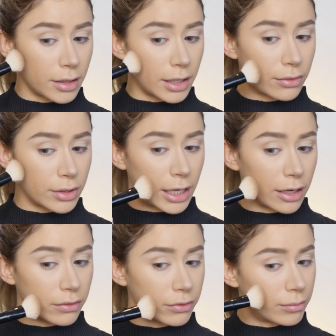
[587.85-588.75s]
I don't
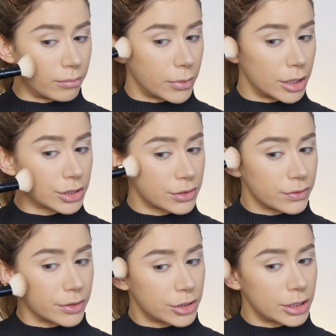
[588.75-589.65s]
have much
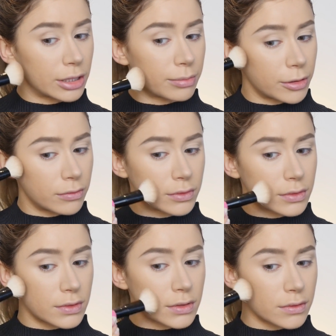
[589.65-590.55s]
for
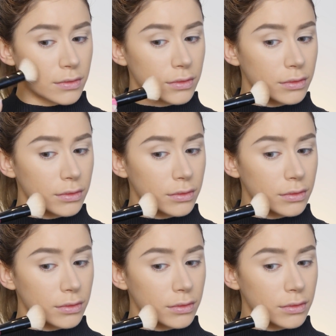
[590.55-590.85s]
cheekbones.